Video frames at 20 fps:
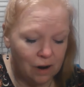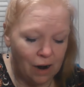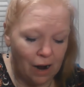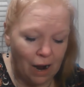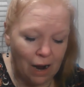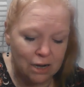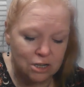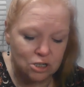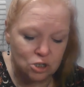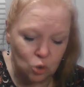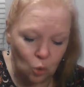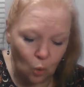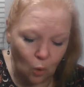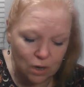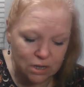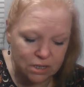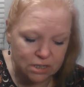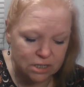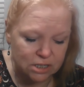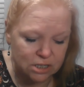A
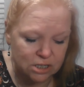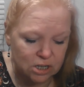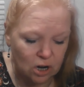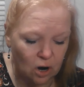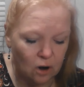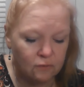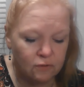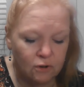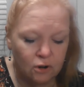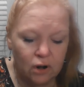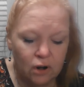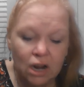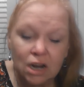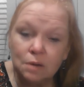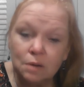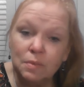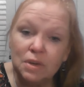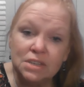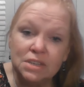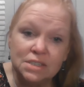choice to serve your
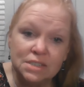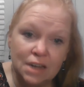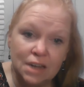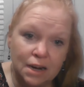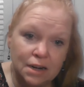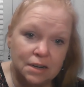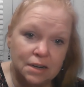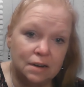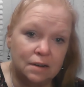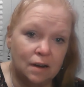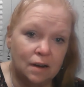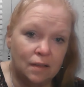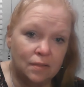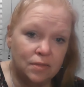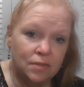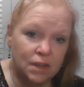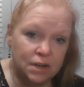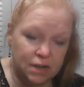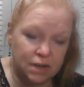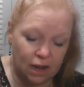enemy, Satan,
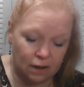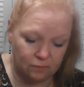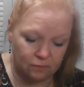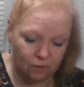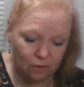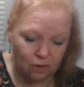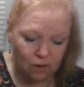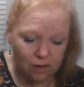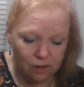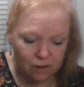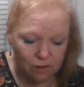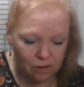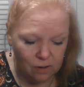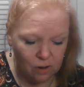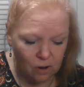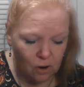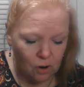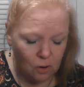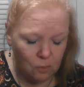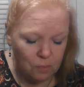the devil,
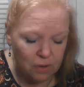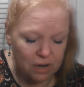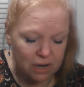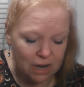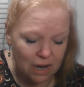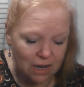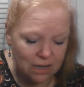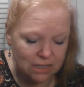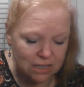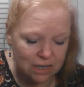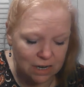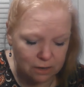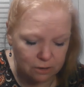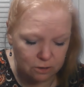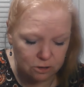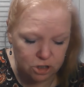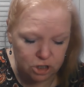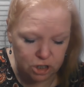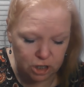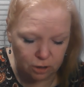because little
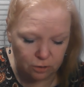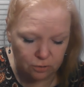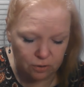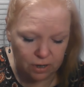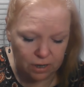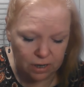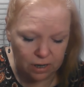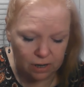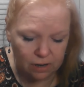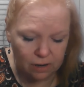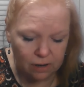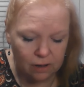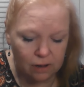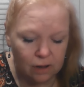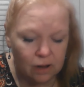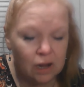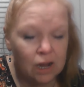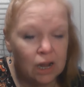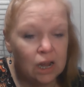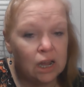children,
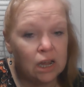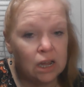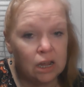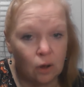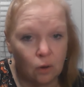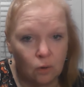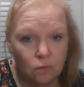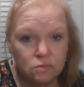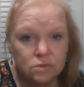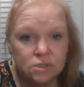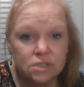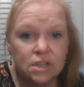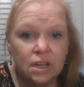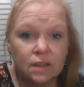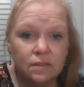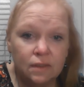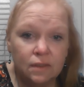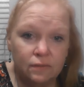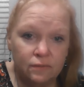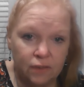he owns
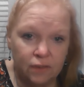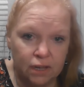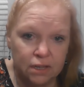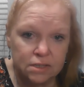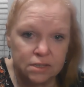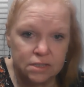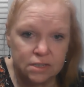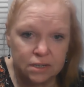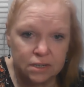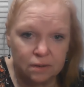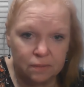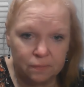the fence.